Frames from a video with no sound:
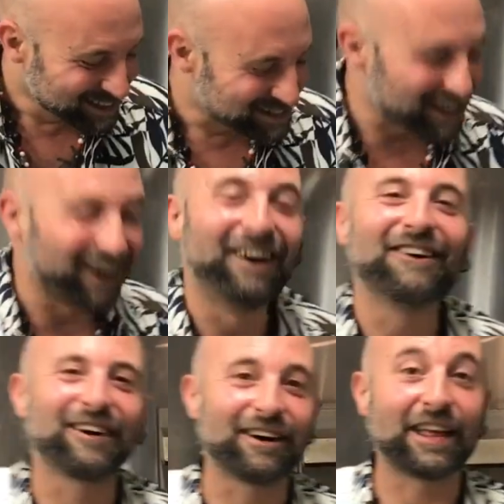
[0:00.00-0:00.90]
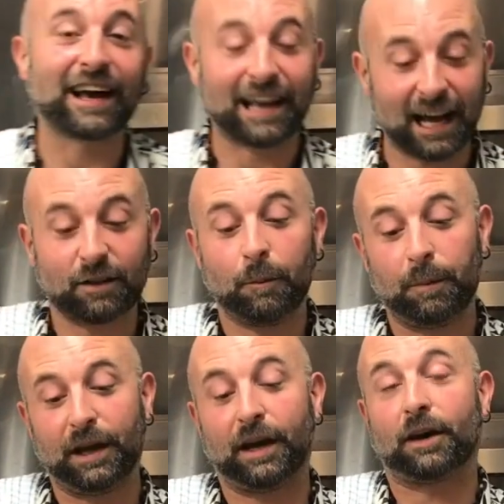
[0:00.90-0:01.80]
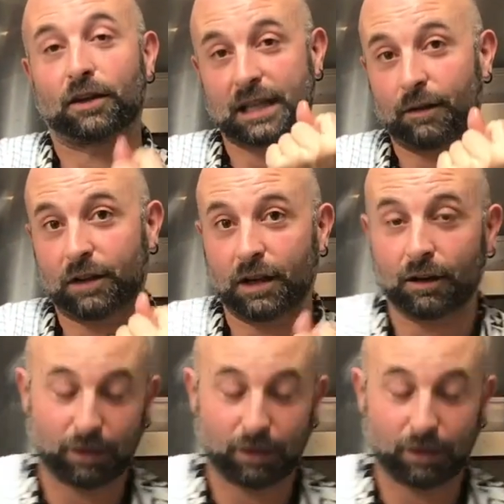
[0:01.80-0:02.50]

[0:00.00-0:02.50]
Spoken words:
So we're gonna cut bigger because after